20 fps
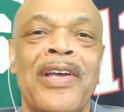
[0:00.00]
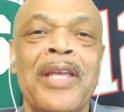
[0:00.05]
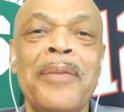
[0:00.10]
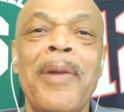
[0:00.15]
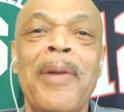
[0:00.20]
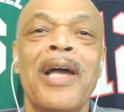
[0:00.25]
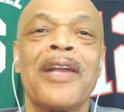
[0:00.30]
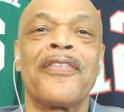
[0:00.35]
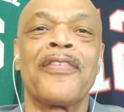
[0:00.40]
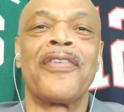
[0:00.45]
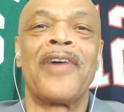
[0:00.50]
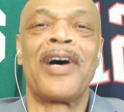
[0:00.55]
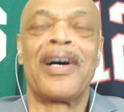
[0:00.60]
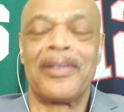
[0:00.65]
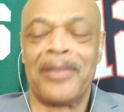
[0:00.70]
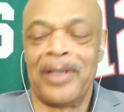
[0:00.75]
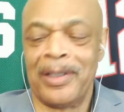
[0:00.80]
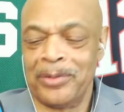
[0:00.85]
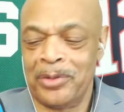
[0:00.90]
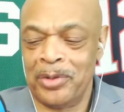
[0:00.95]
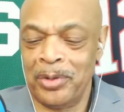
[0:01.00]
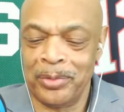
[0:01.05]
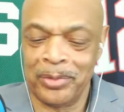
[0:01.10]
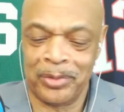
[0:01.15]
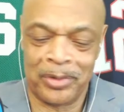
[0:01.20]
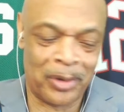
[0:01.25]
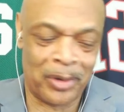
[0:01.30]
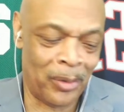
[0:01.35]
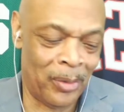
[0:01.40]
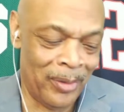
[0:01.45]
He might have fouled out too.
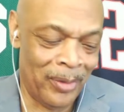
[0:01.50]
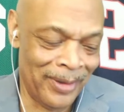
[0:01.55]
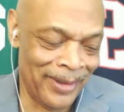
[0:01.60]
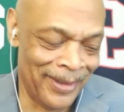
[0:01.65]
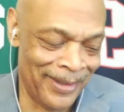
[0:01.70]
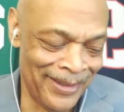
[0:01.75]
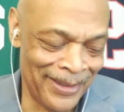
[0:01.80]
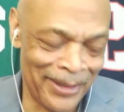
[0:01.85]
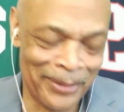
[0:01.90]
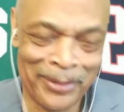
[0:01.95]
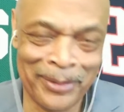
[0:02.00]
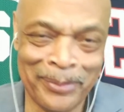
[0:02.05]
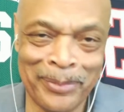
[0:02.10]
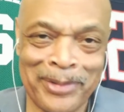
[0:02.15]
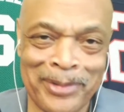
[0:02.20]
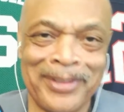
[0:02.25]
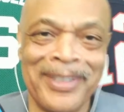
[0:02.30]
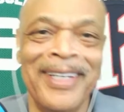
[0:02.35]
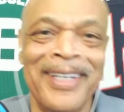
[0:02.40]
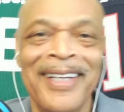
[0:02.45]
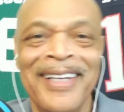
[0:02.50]
So it was,